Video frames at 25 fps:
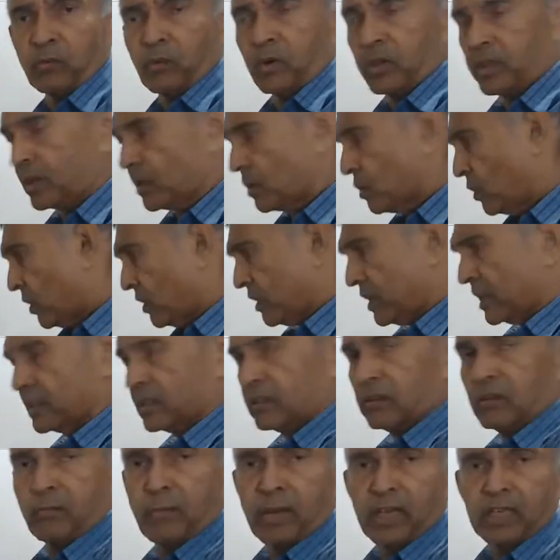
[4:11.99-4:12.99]
What are the coordinates
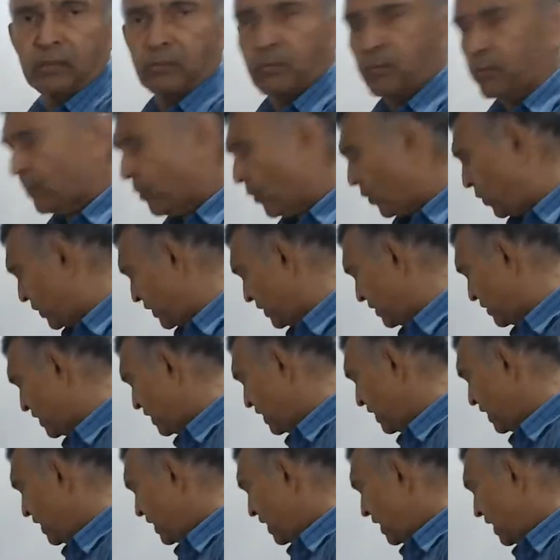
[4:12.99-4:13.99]
of the maximum point?
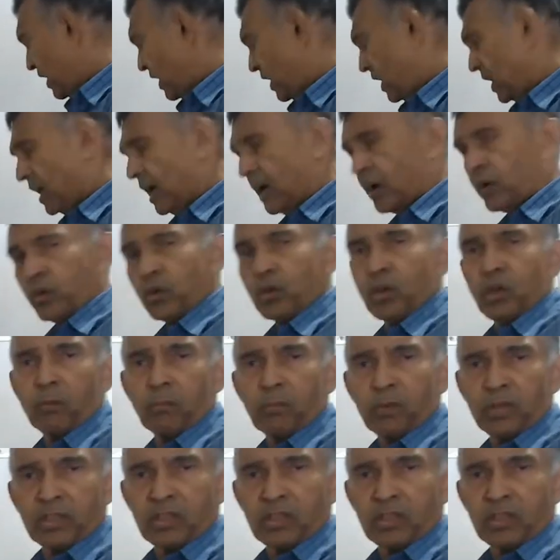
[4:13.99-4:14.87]
How do you complete the